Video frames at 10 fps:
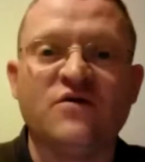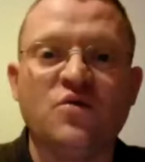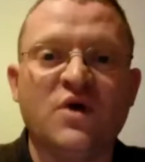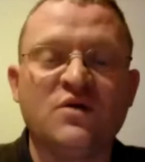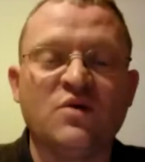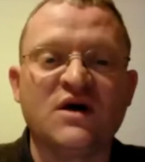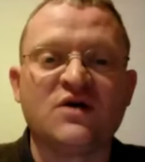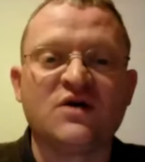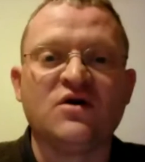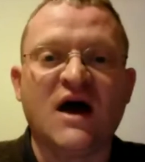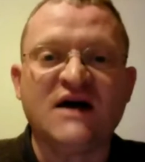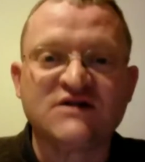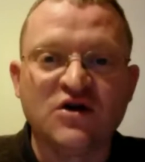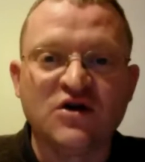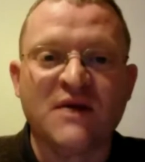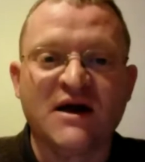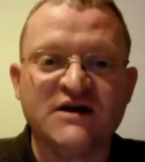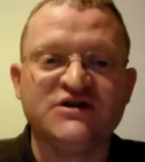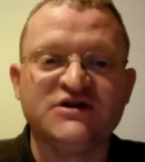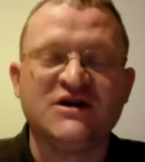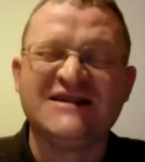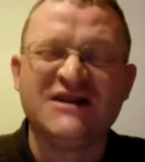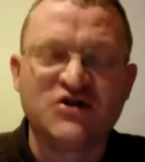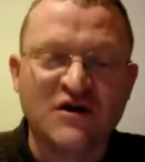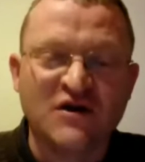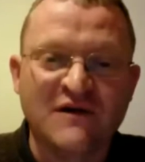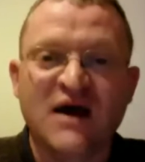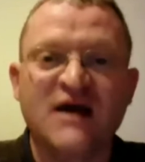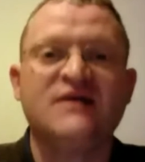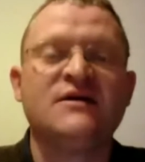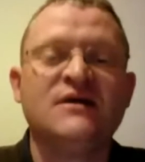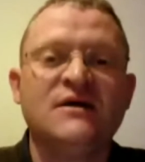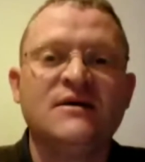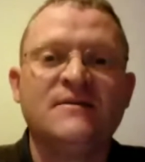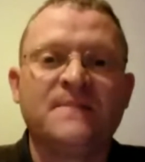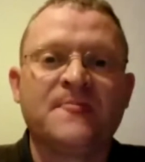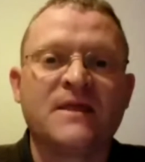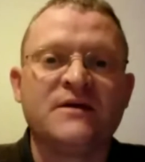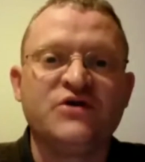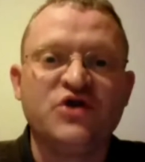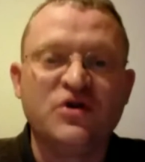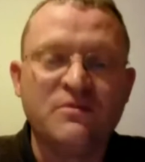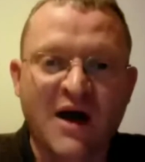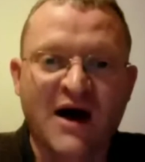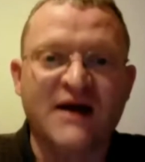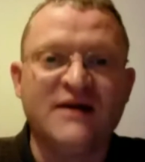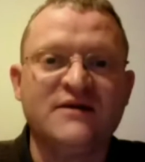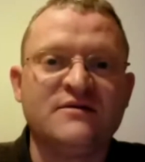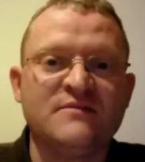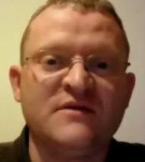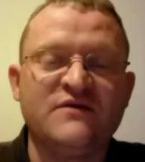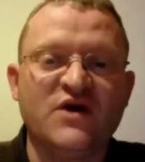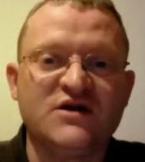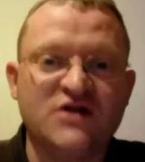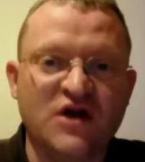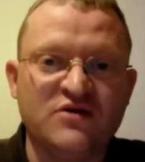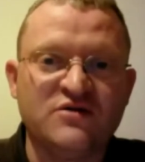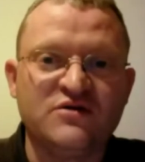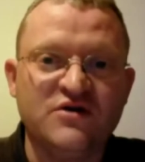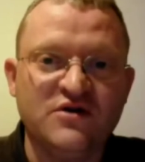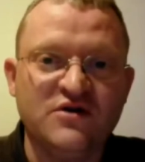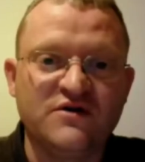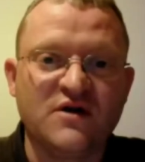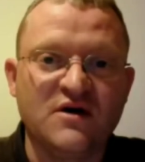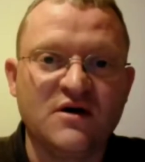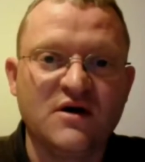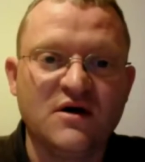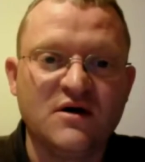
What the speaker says: for 1 week, or ask your manager, is it all right? Do you mind if I don't use the